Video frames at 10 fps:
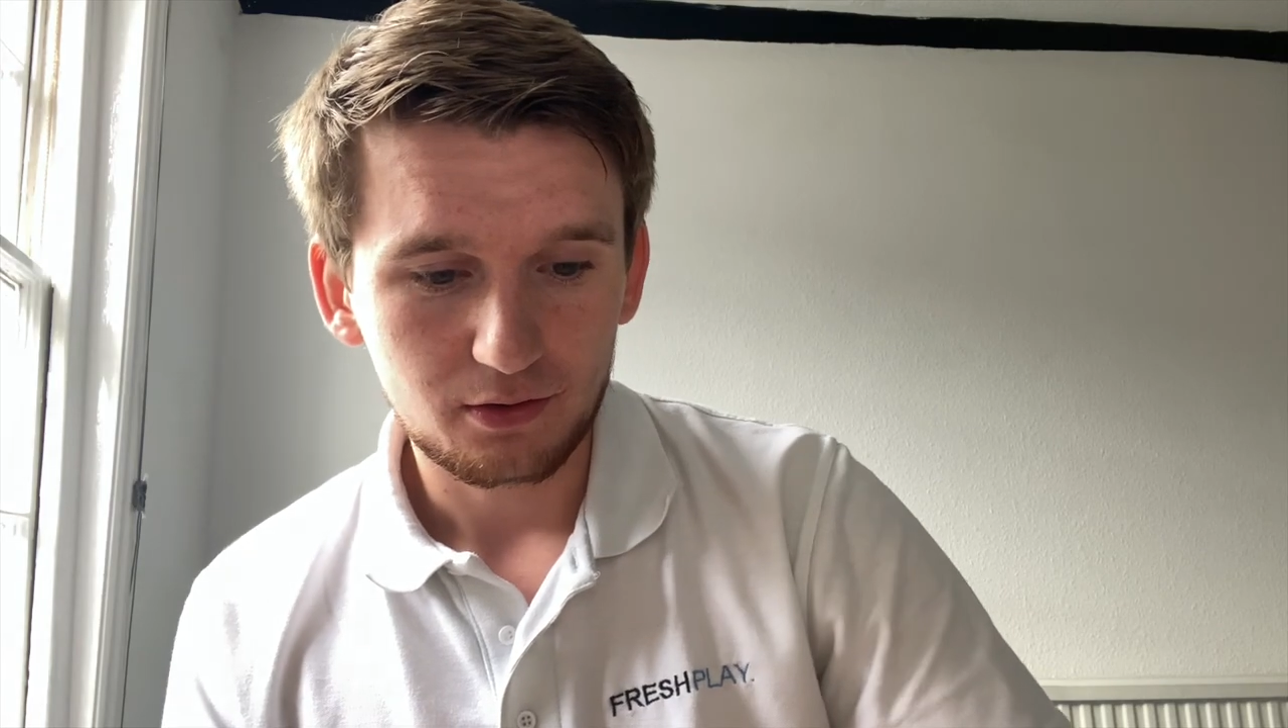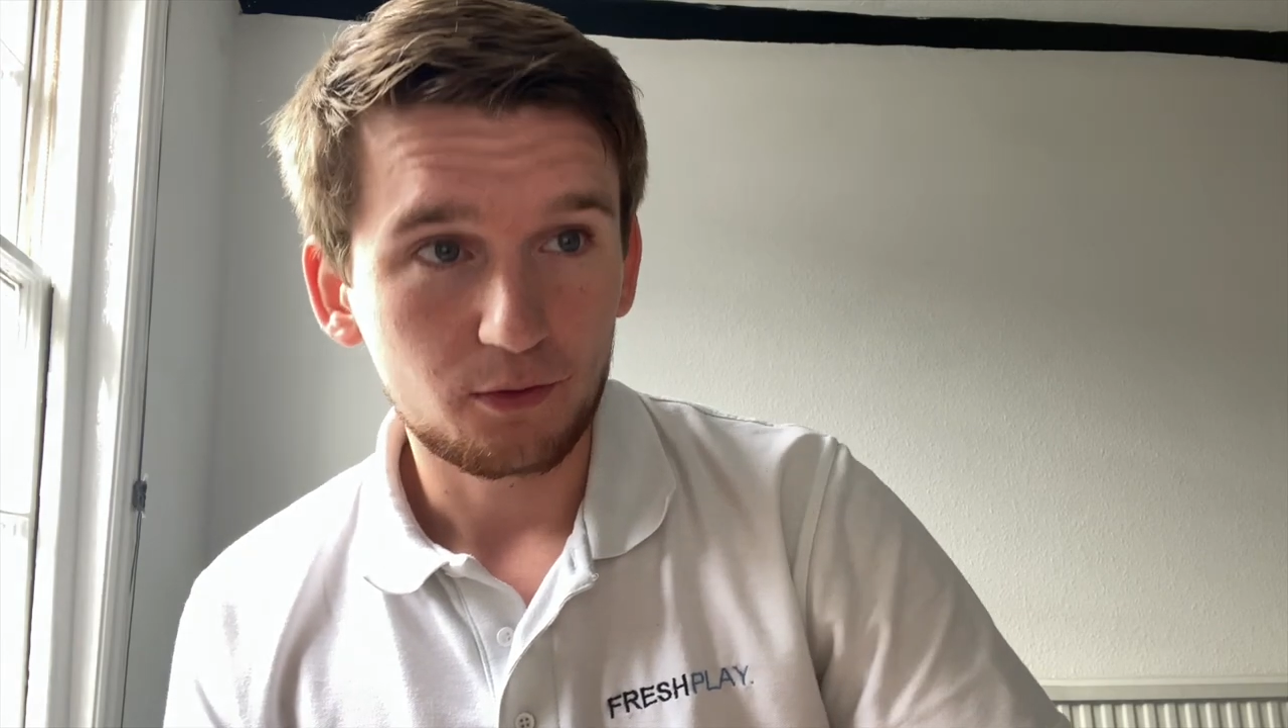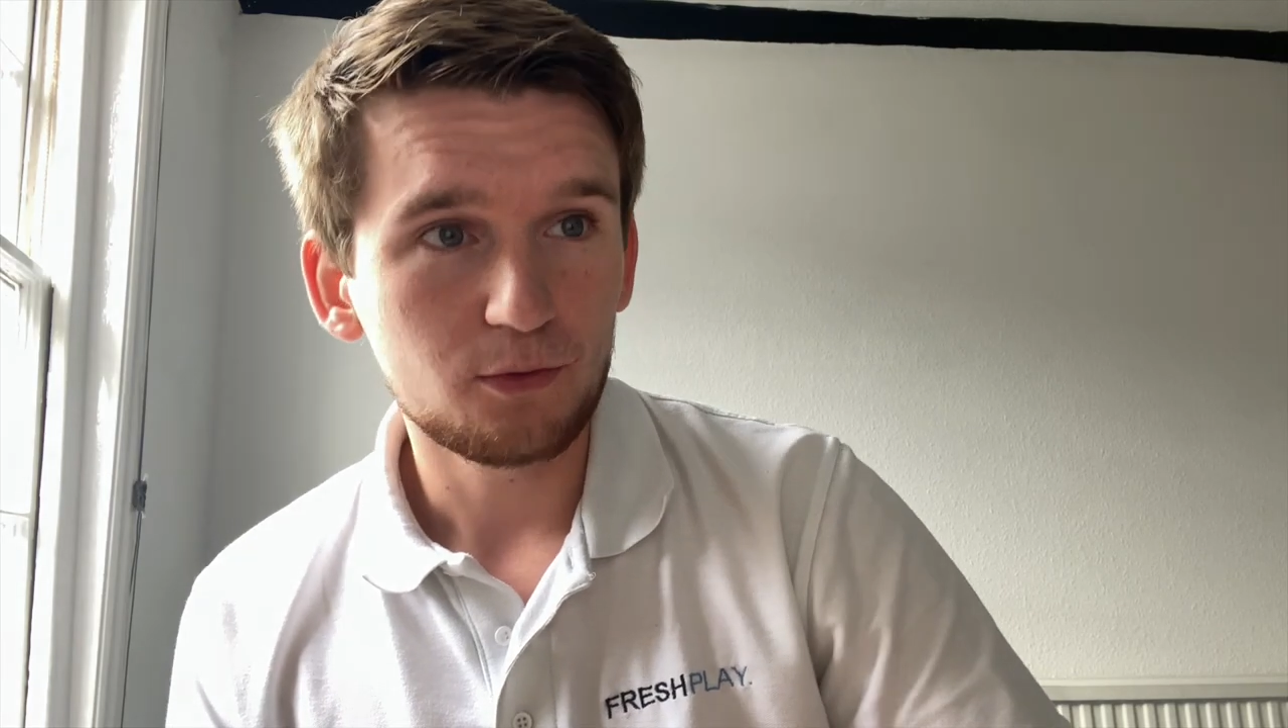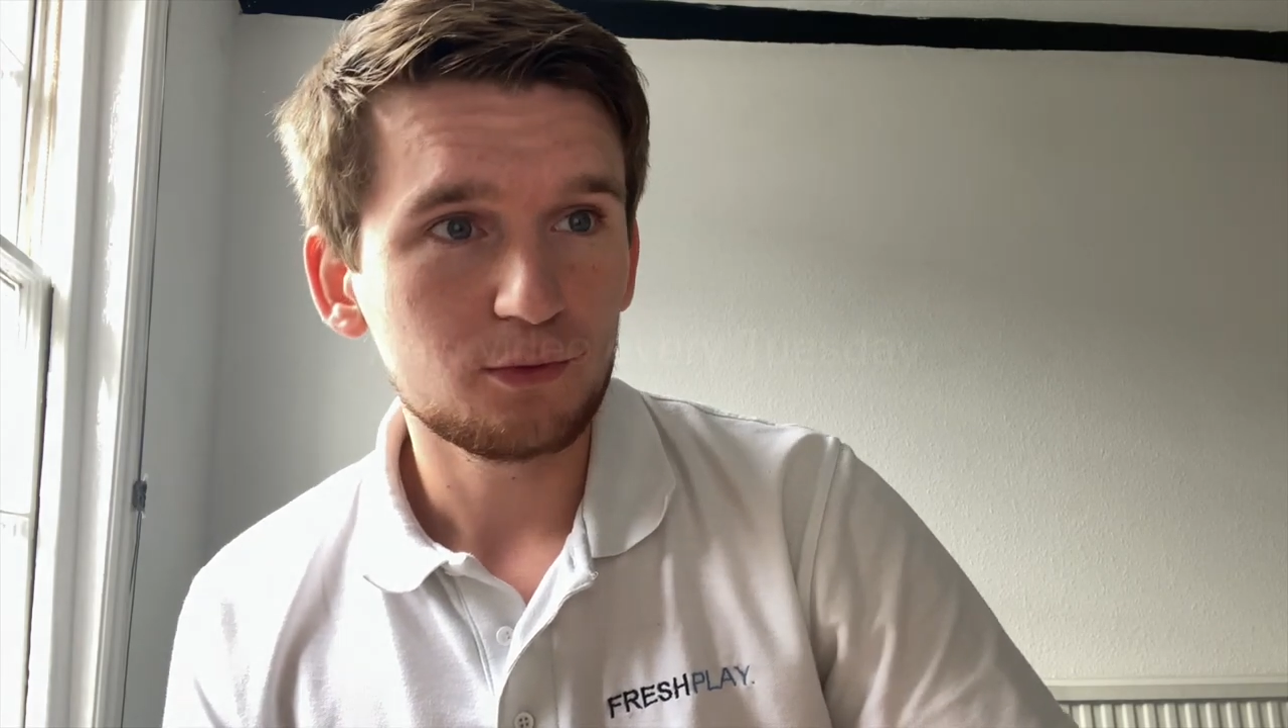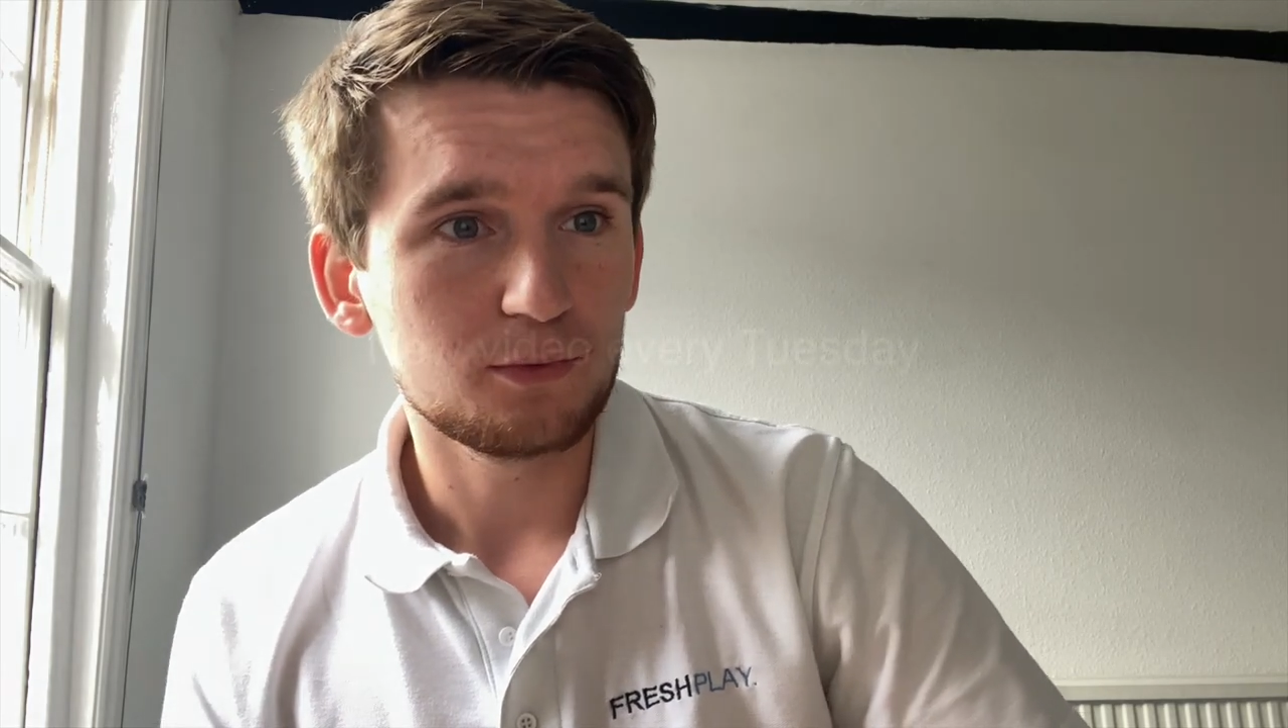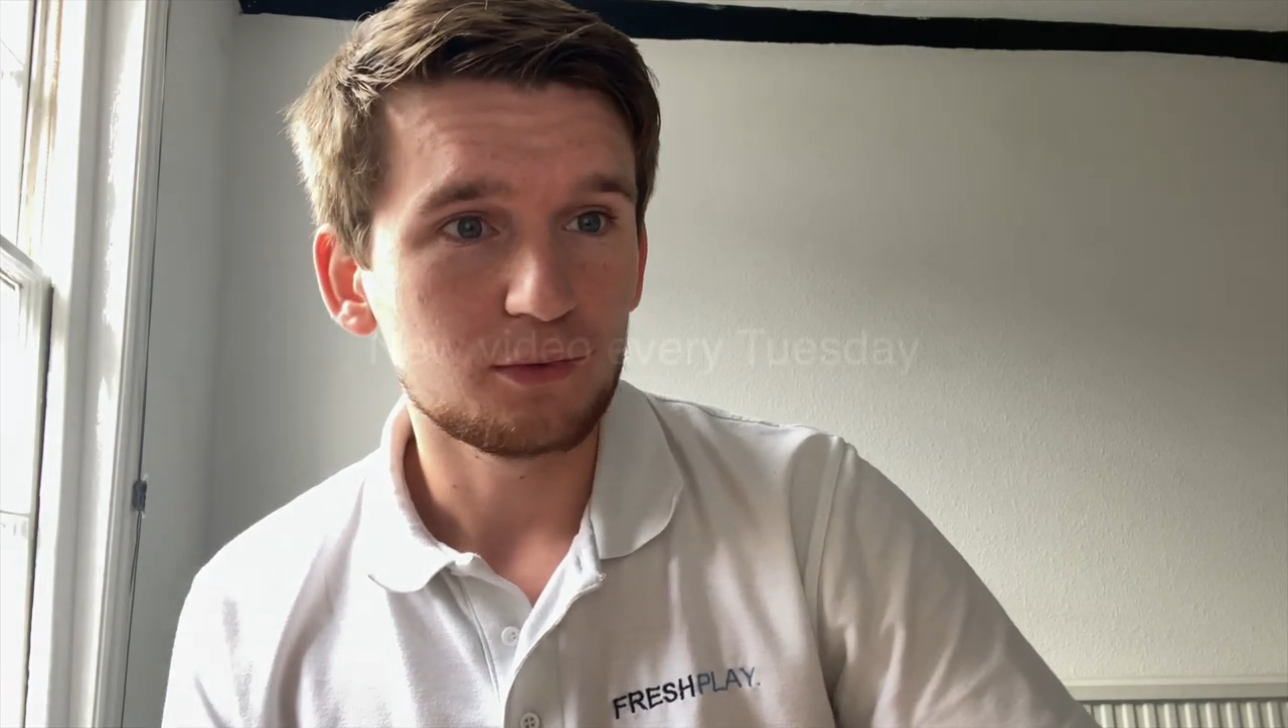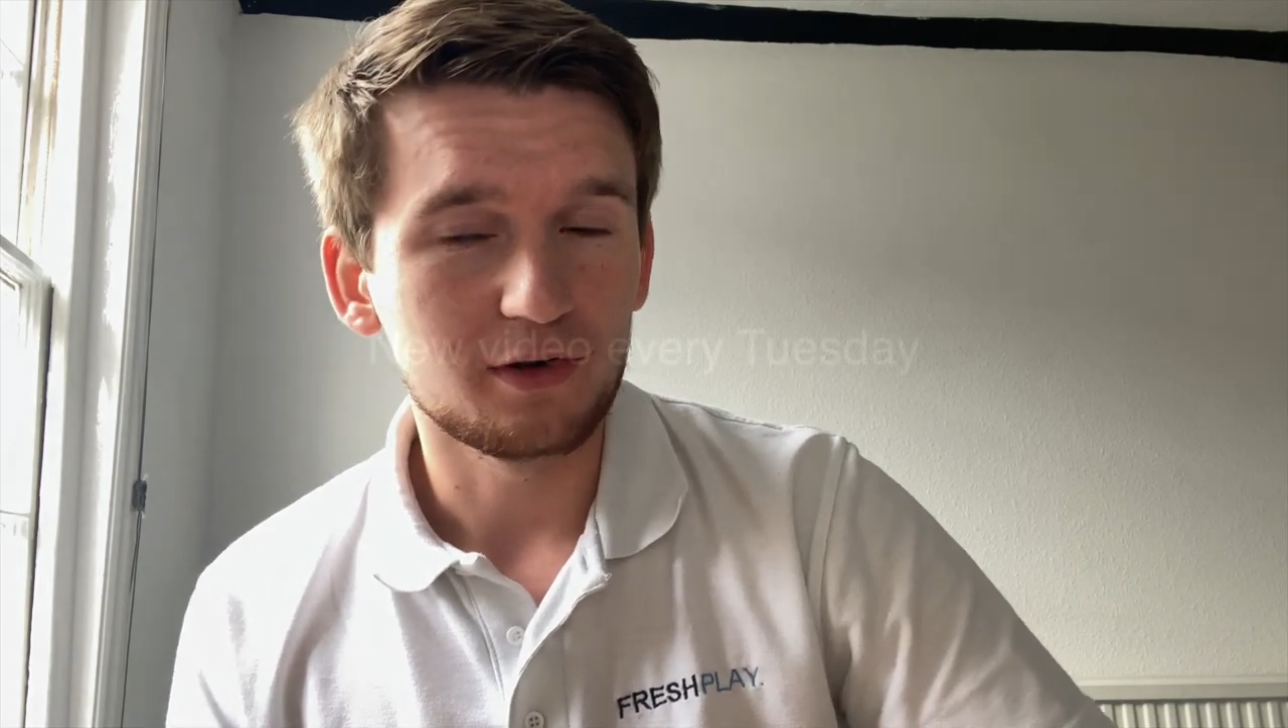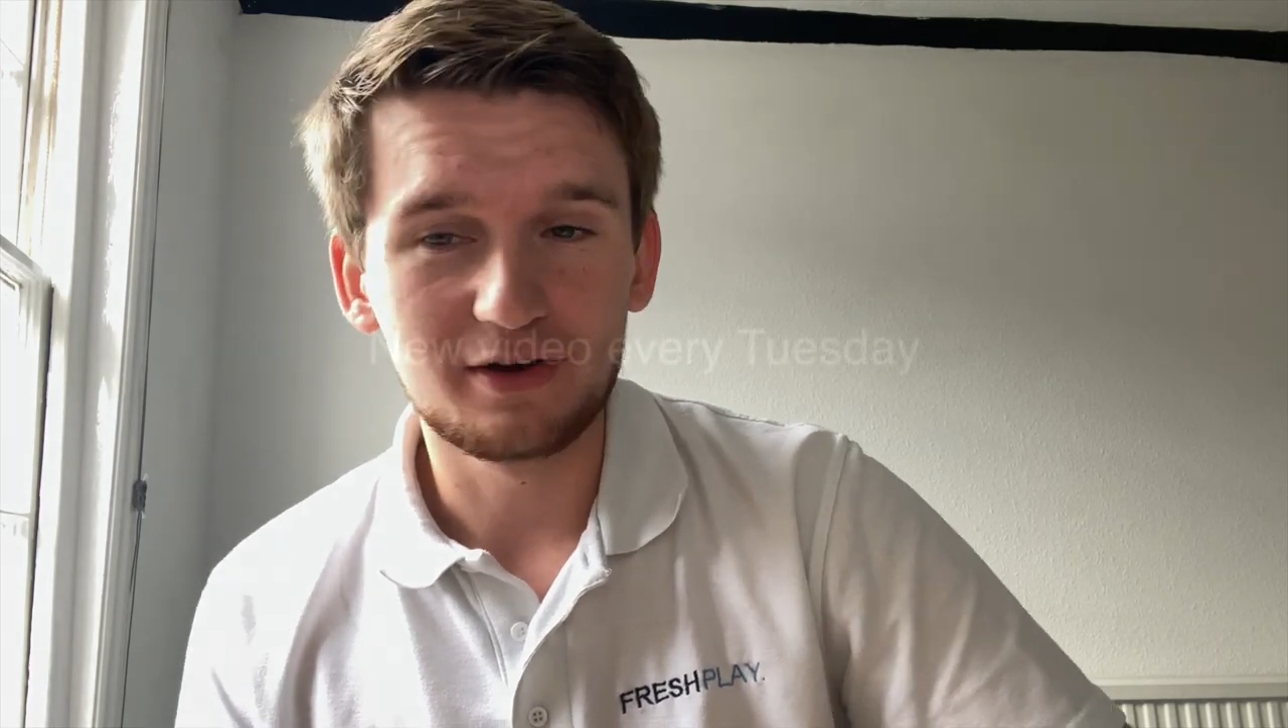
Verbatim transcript: Ooh.